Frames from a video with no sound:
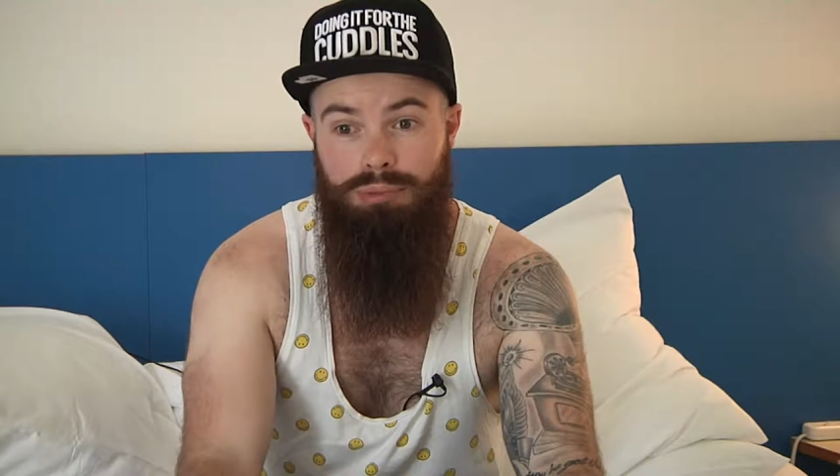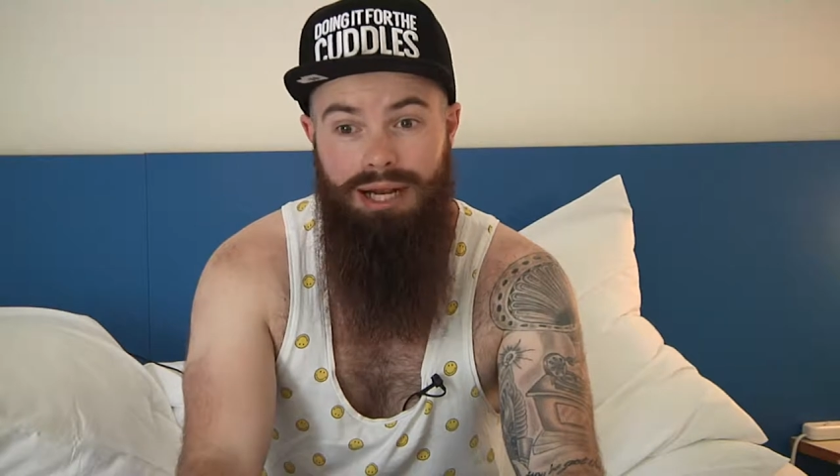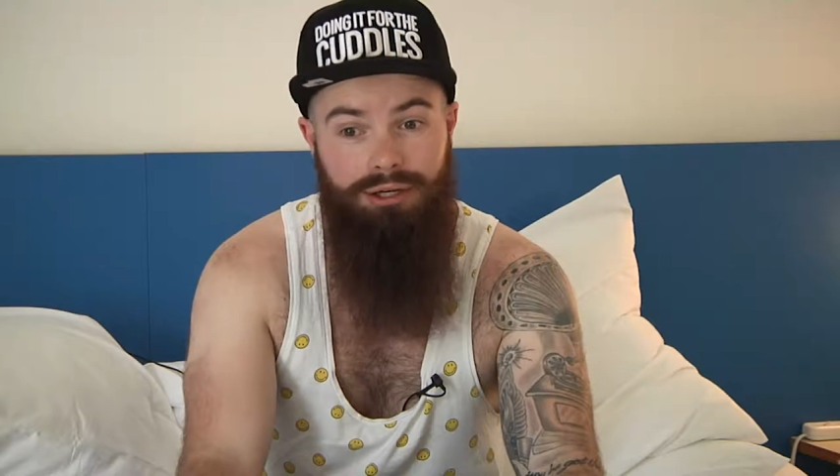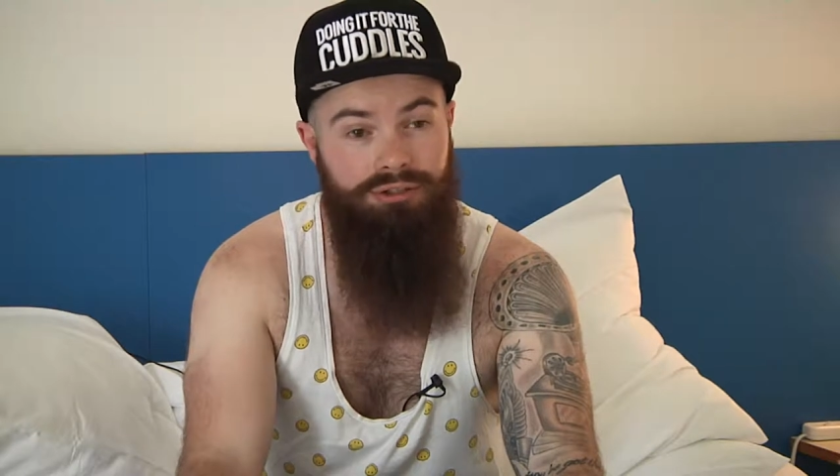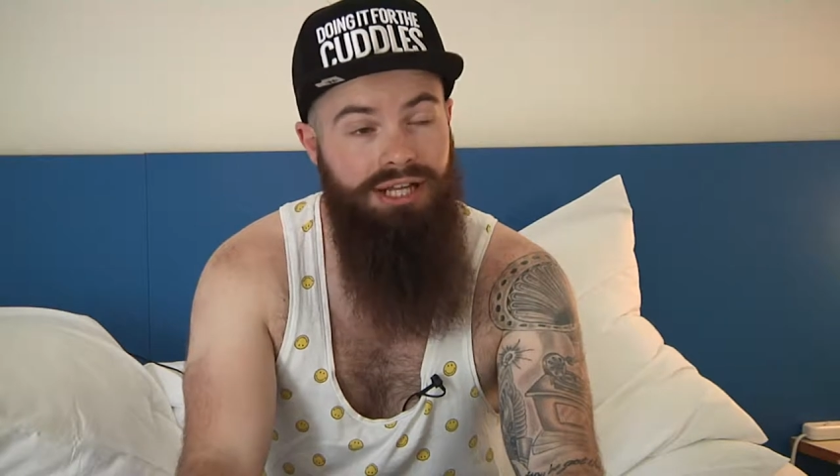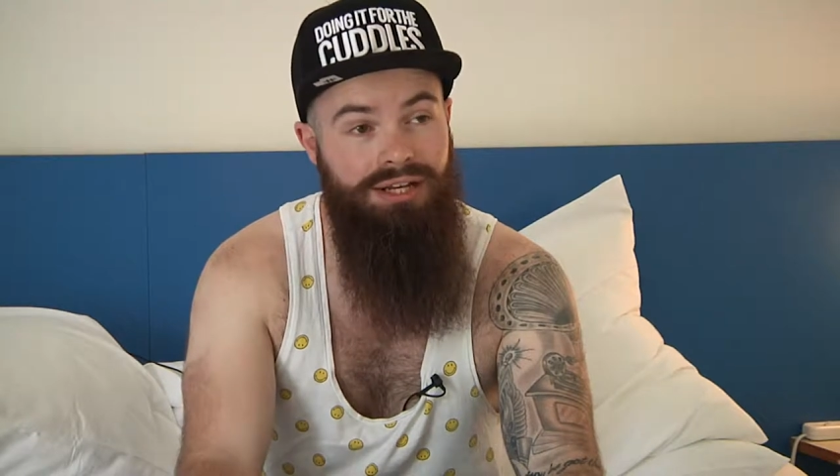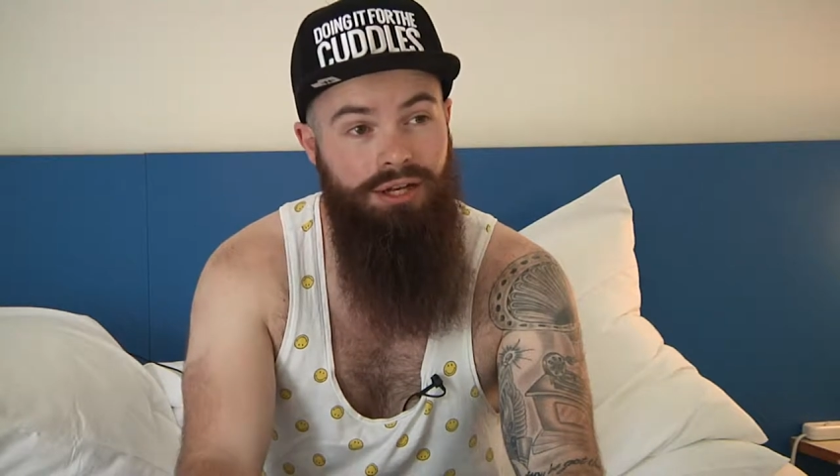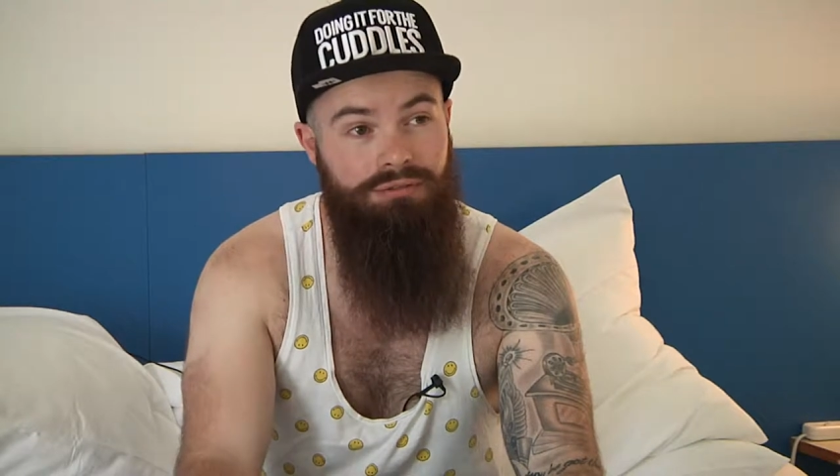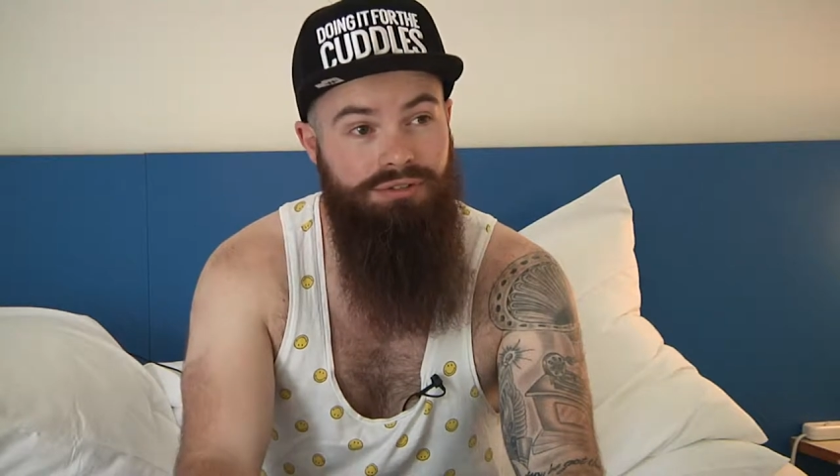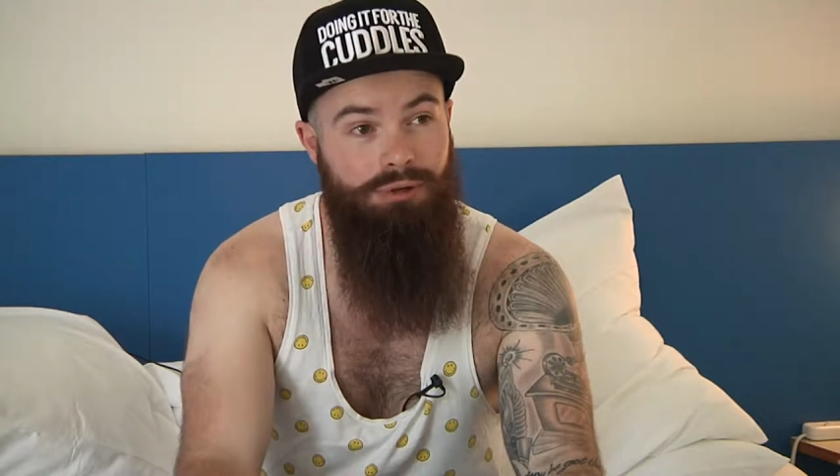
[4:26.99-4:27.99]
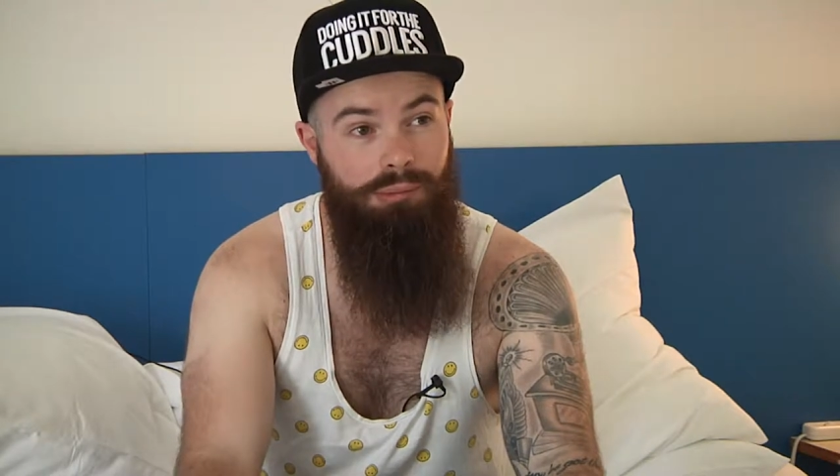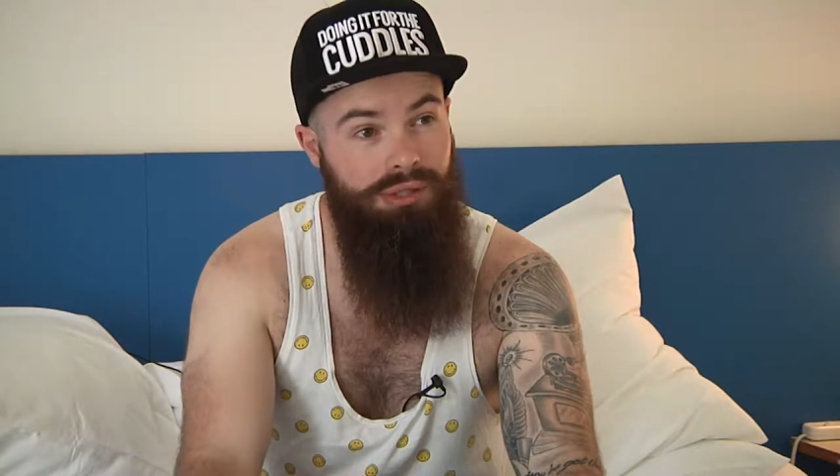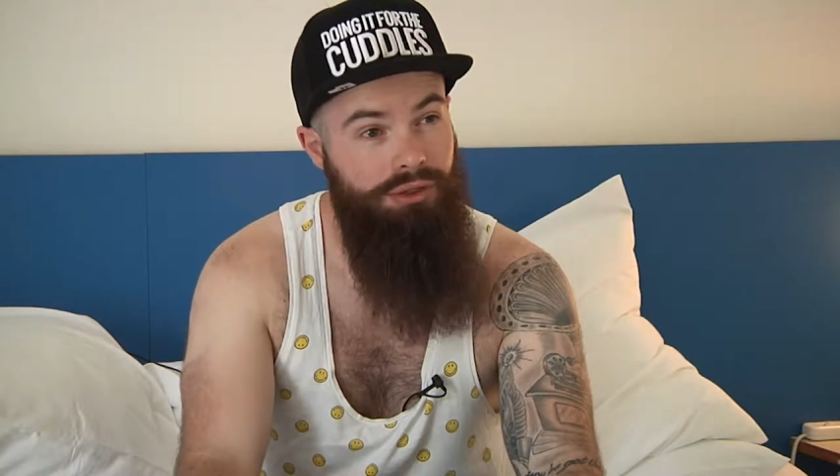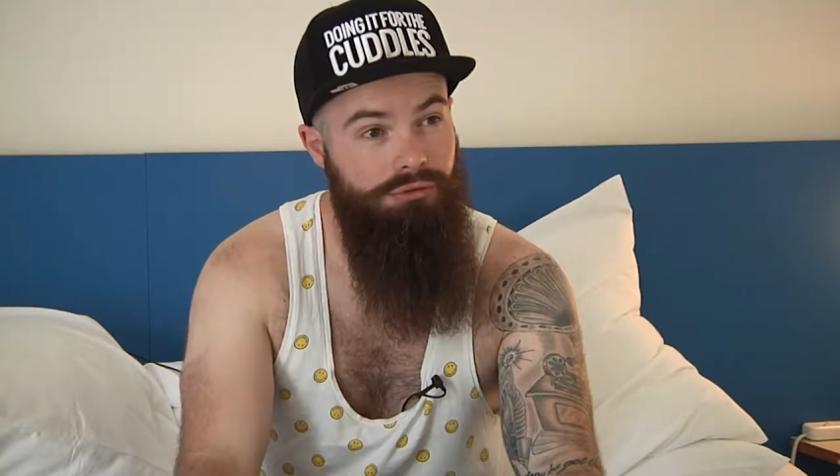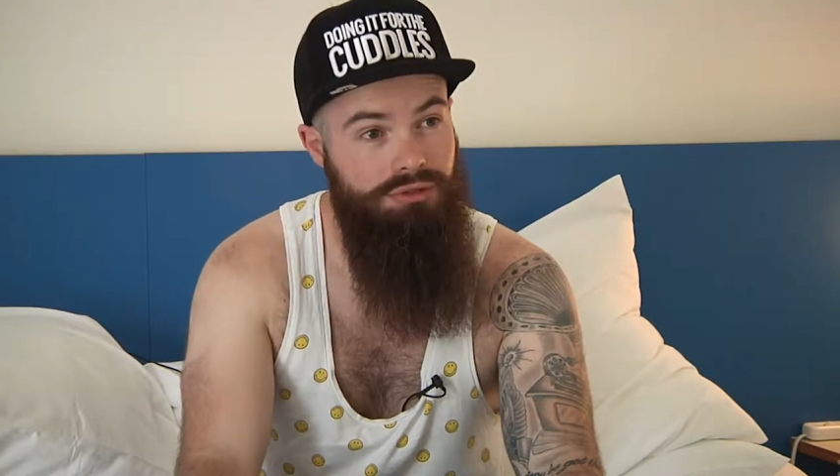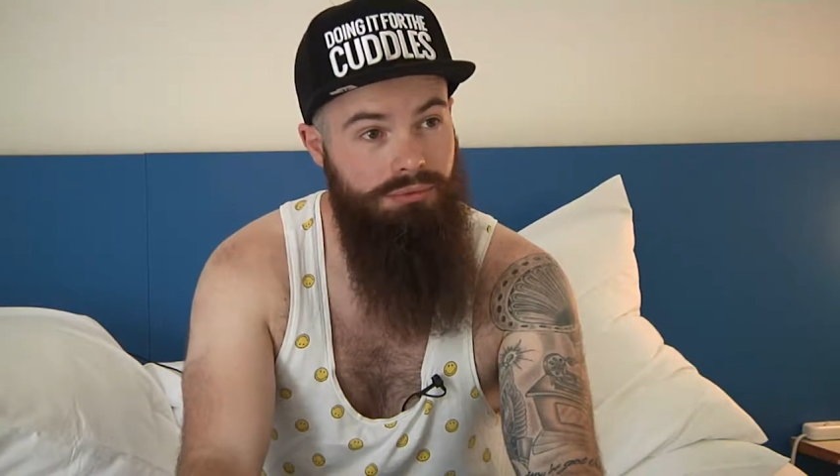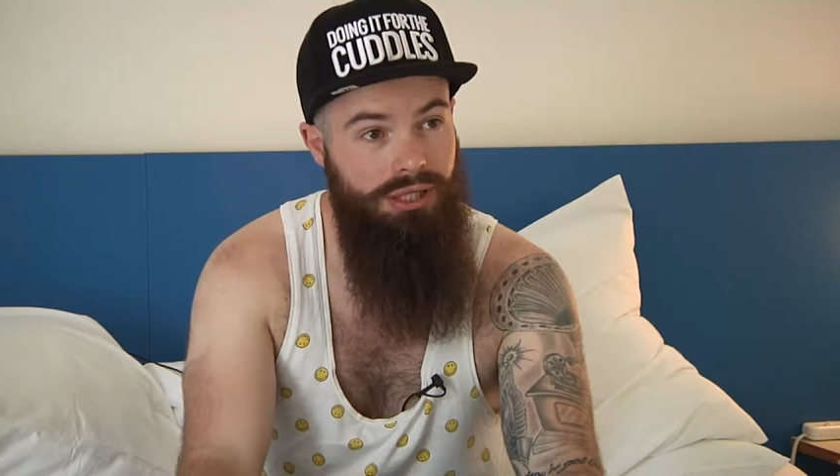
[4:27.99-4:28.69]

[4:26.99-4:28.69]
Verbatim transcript: planning on heading over to Ibiza as